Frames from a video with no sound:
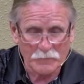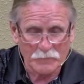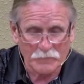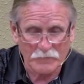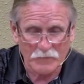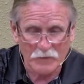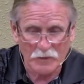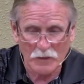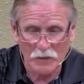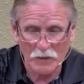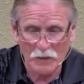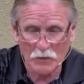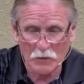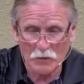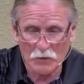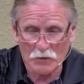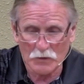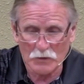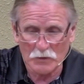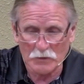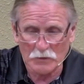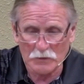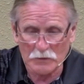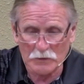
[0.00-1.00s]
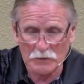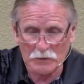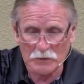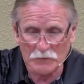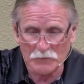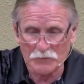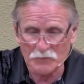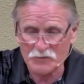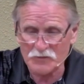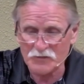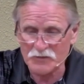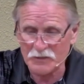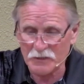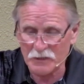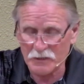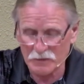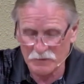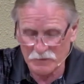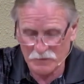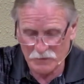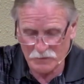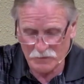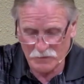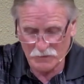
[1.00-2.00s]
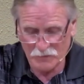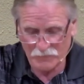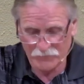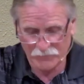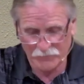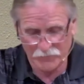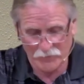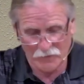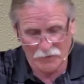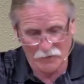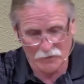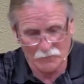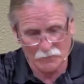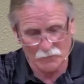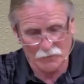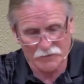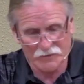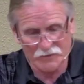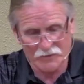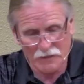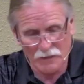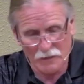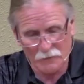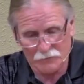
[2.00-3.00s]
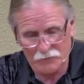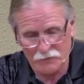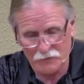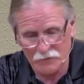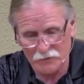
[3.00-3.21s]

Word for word: our understanding of uh, what's happening